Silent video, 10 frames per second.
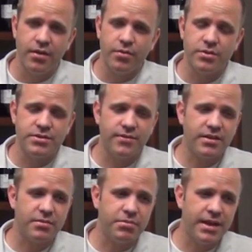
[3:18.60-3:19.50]
Once you've
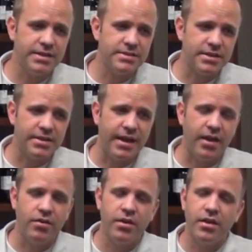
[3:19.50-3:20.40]
got the pacing
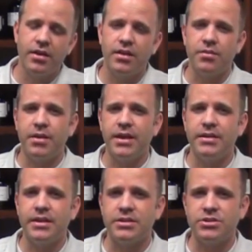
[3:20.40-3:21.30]
down, then pay
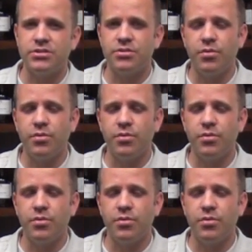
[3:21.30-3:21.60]
attention to